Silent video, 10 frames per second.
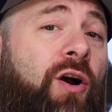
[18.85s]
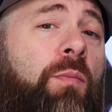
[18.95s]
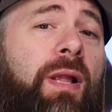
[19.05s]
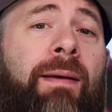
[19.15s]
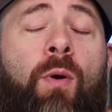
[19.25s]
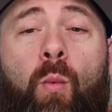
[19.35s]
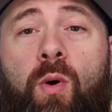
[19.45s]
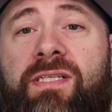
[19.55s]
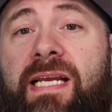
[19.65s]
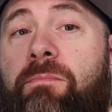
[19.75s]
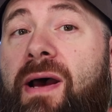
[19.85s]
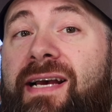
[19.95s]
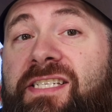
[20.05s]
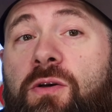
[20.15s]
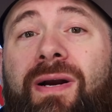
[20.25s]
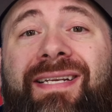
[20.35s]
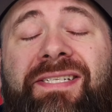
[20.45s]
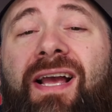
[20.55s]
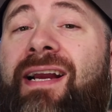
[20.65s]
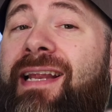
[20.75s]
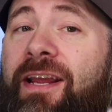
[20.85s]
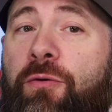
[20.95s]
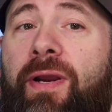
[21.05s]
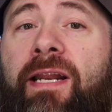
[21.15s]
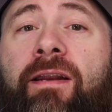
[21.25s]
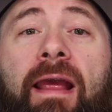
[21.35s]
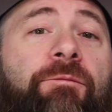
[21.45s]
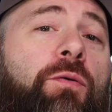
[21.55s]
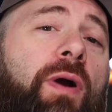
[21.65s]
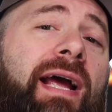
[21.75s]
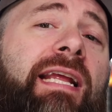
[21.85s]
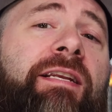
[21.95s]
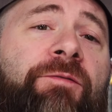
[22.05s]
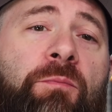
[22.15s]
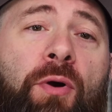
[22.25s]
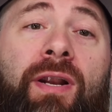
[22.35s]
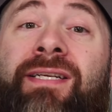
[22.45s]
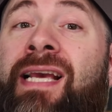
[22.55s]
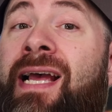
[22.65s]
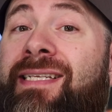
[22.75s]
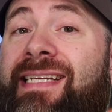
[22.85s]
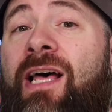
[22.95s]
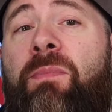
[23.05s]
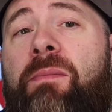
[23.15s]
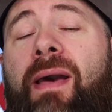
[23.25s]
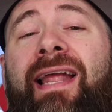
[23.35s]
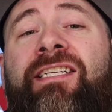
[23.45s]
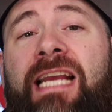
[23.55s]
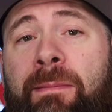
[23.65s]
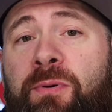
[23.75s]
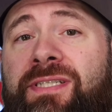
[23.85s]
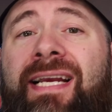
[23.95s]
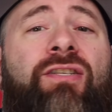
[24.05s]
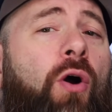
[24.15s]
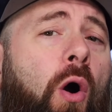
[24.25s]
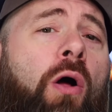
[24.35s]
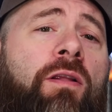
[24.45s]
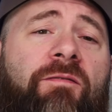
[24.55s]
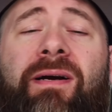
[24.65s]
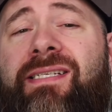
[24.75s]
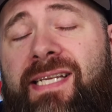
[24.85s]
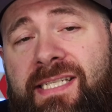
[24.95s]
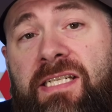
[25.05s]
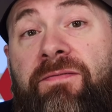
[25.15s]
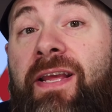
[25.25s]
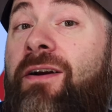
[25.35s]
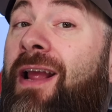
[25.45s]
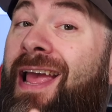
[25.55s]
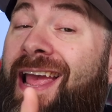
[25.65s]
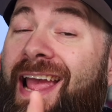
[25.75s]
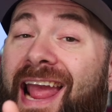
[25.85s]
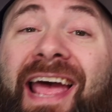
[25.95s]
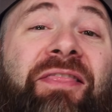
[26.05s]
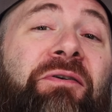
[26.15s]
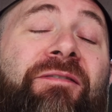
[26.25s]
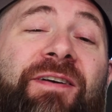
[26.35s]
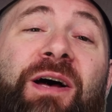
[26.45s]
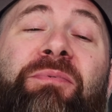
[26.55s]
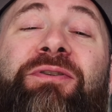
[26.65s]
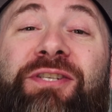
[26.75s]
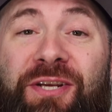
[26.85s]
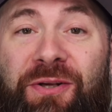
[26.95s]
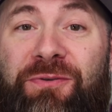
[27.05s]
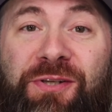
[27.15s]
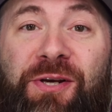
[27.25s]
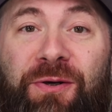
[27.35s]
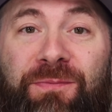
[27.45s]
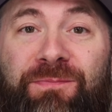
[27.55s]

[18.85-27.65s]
home lab was a mess, so I designed and created a variety of different products to help me manage and protect all of my sensitive gear, and they're available to you too.